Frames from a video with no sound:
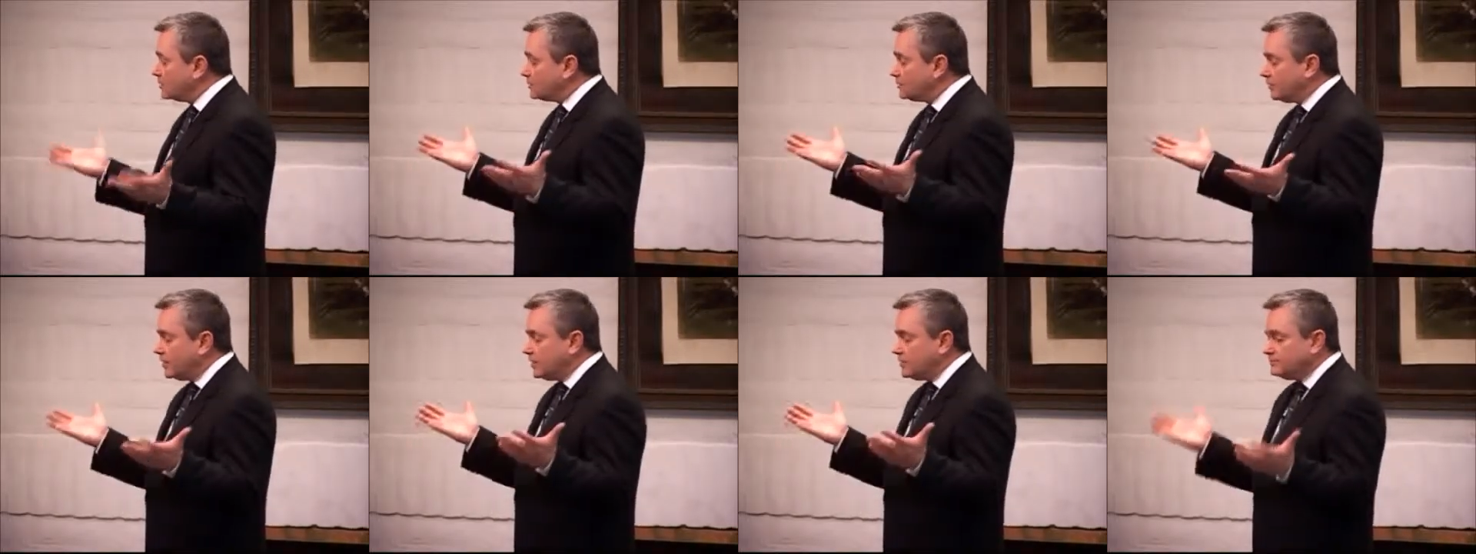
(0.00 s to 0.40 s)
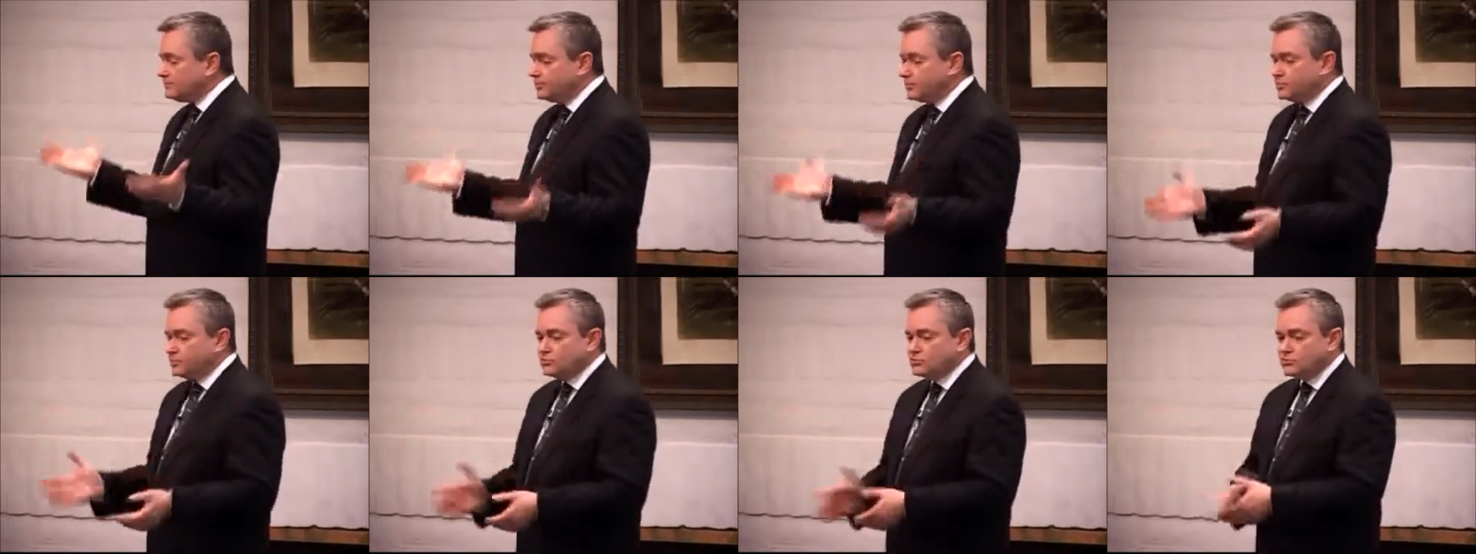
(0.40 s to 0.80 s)
great
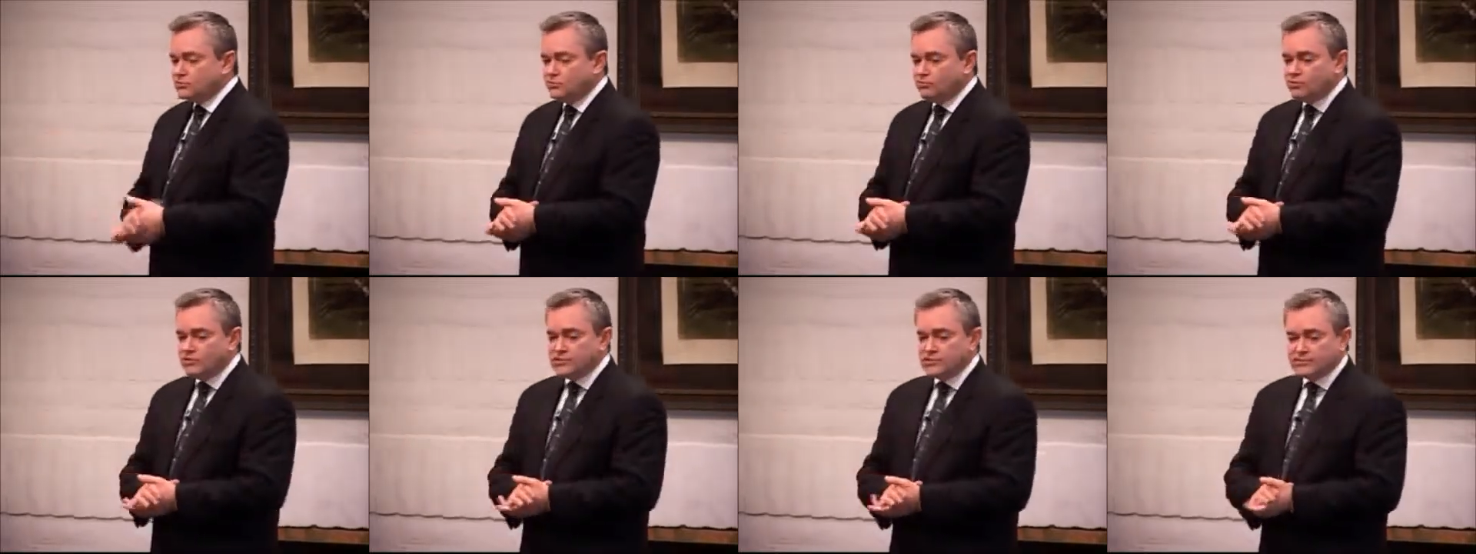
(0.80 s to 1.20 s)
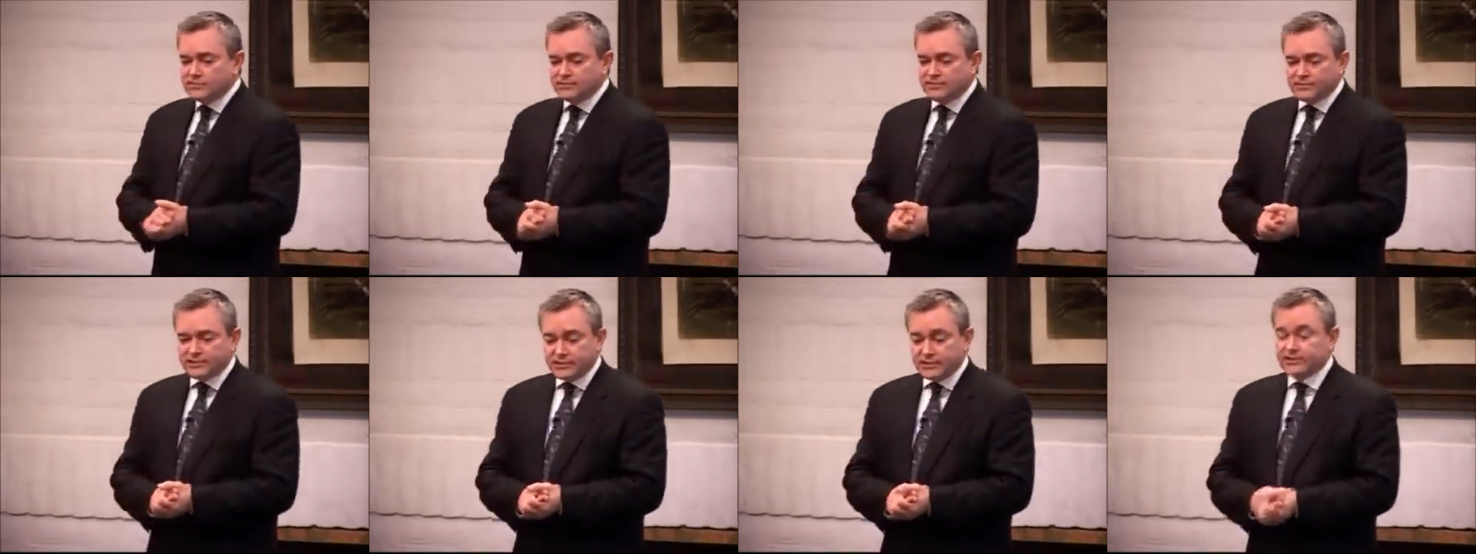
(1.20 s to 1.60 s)
pearls of
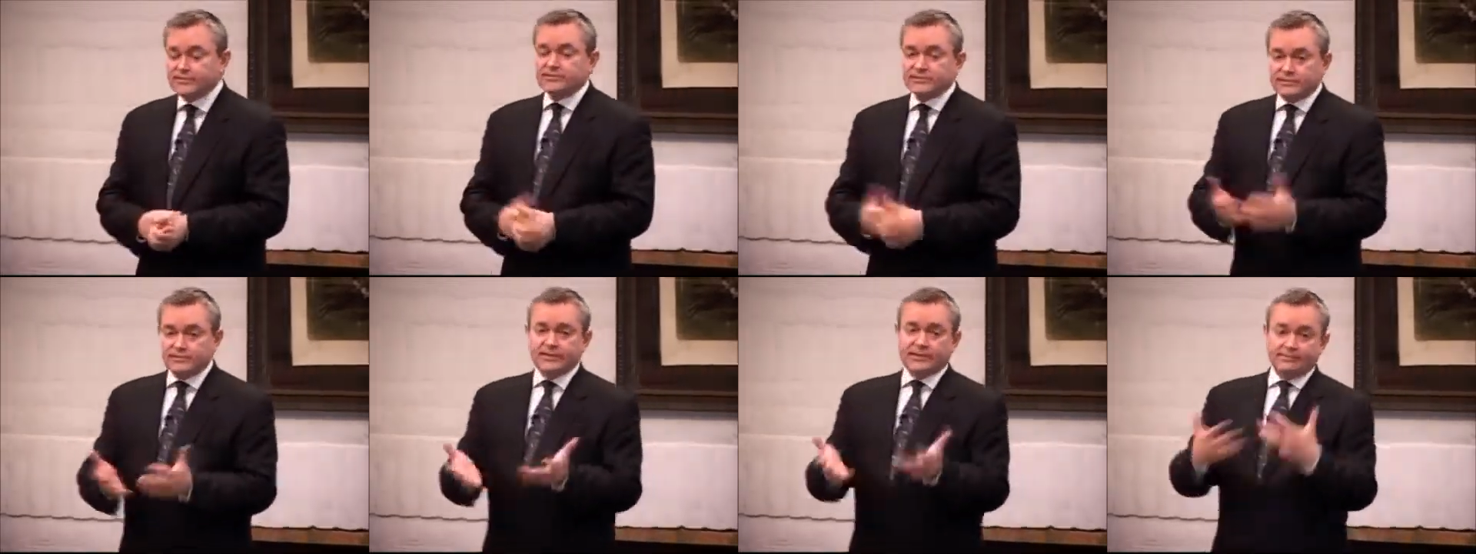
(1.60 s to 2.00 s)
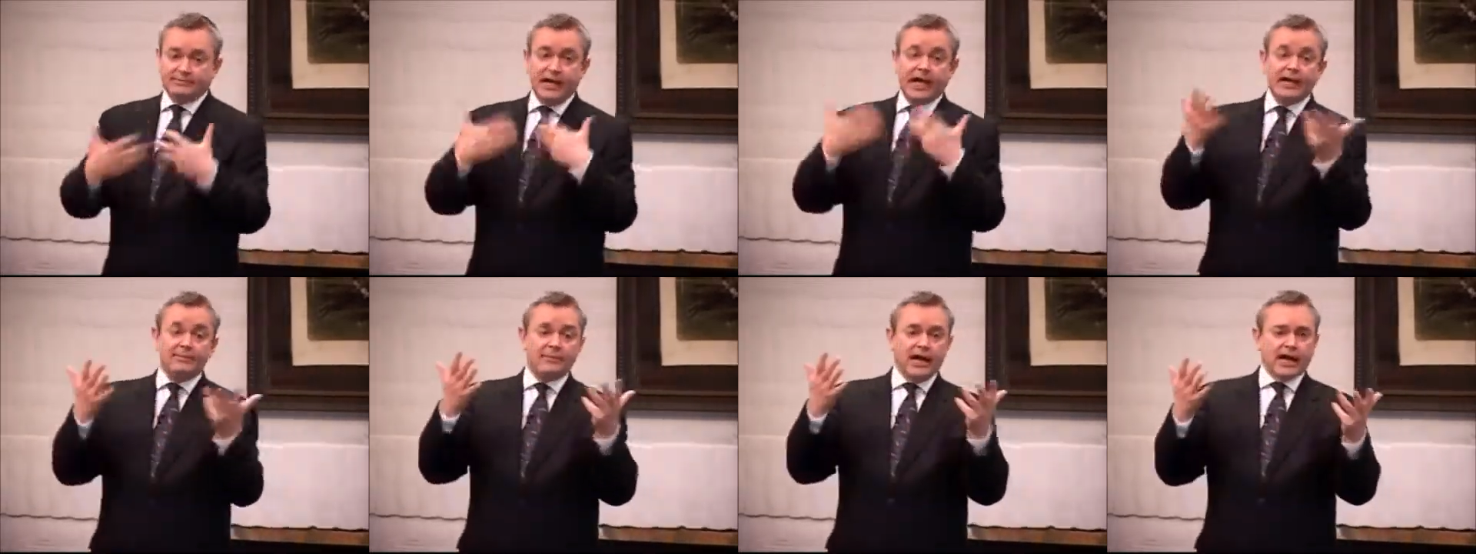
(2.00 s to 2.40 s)
wisdom, at least in
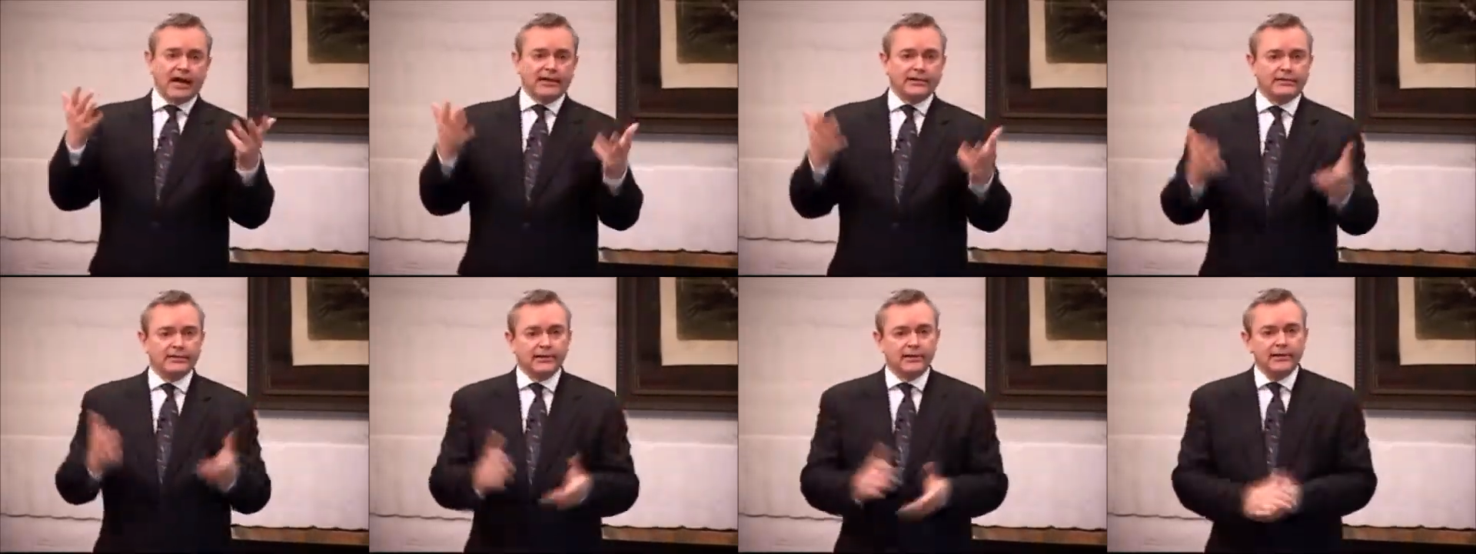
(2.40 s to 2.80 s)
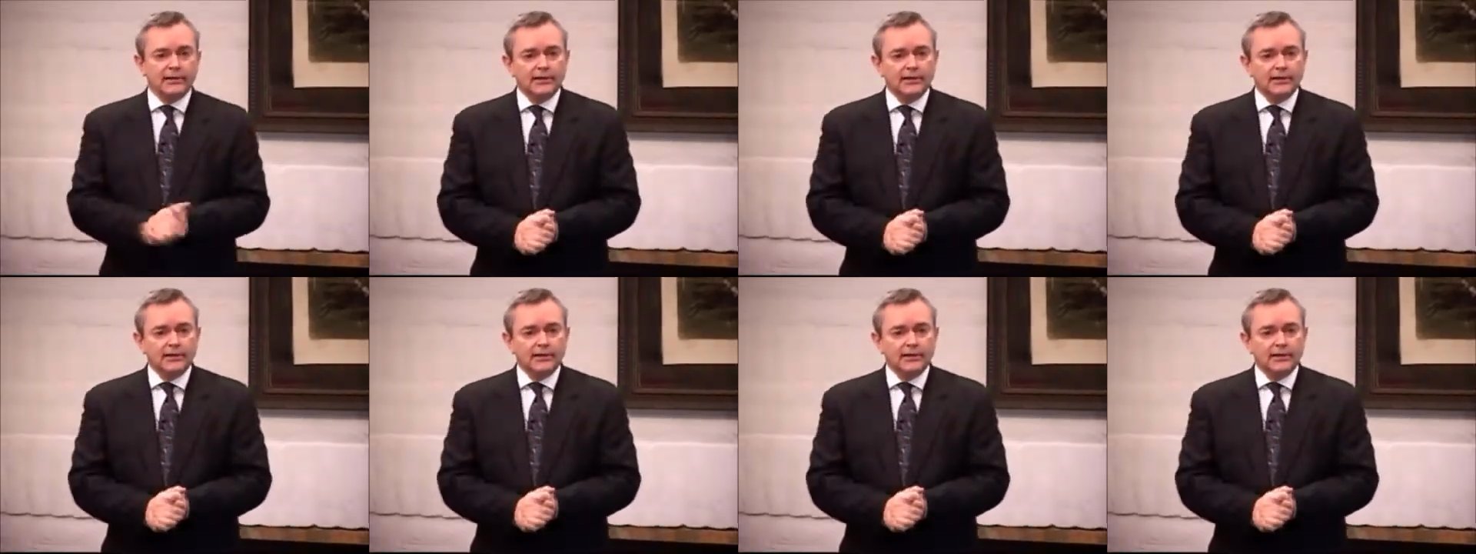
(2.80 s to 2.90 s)
my mind,